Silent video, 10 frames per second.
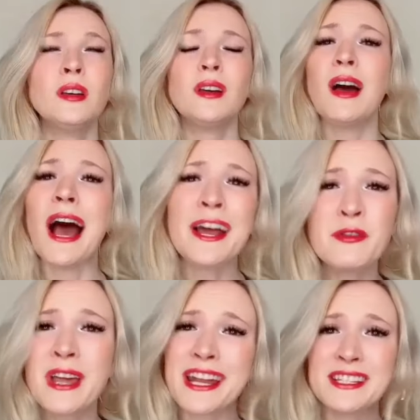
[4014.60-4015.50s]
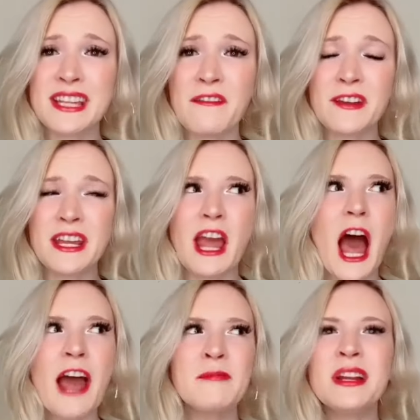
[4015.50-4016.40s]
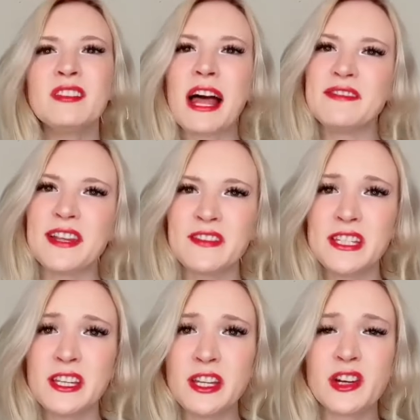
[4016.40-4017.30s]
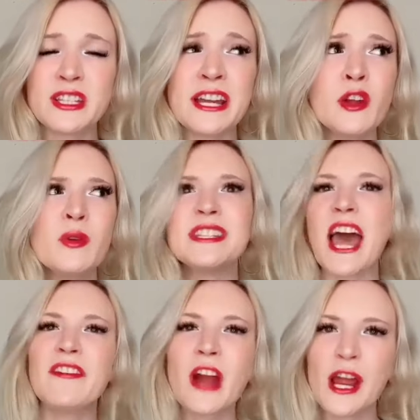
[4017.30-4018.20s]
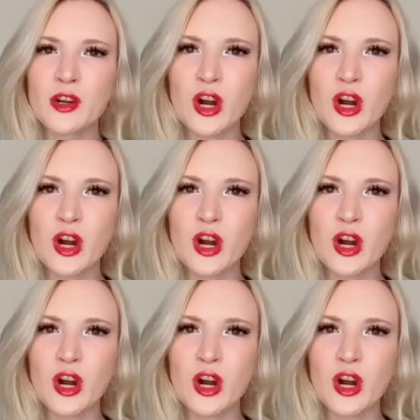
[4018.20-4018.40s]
I don't get it, Stephanie. I've been alive 17 years, and no one's ever had a crush on-